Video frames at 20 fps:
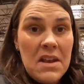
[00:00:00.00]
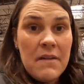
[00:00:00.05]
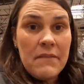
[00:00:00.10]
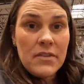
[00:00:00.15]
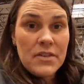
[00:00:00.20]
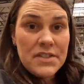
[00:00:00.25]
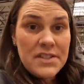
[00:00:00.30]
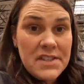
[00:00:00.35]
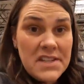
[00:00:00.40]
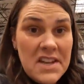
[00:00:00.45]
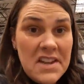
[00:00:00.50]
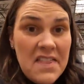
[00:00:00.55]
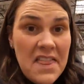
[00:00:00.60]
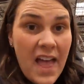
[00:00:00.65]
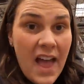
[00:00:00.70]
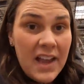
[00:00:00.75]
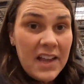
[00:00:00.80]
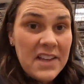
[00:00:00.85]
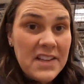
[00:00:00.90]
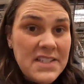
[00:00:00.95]
Never seen
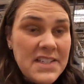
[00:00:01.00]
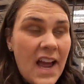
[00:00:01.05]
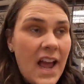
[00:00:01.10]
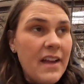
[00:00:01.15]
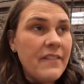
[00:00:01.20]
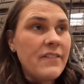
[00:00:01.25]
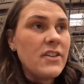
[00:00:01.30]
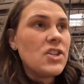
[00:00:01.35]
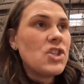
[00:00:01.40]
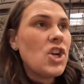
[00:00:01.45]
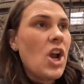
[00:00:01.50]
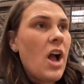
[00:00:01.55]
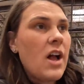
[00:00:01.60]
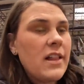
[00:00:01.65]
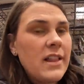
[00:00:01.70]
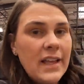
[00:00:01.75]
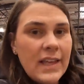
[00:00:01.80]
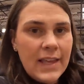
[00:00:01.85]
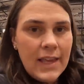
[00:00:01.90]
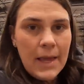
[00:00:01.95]
that Godiva
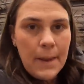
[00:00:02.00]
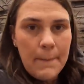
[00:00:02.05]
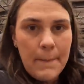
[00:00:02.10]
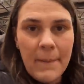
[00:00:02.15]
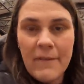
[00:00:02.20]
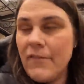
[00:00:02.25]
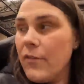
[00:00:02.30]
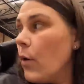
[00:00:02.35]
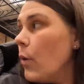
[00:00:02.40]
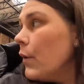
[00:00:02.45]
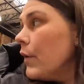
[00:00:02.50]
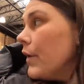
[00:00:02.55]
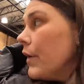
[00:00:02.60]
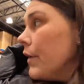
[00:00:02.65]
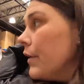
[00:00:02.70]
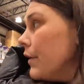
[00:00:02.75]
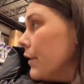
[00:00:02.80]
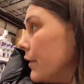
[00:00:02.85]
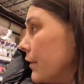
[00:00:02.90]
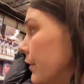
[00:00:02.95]
chocolate kit
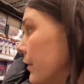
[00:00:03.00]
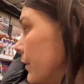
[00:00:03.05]
before.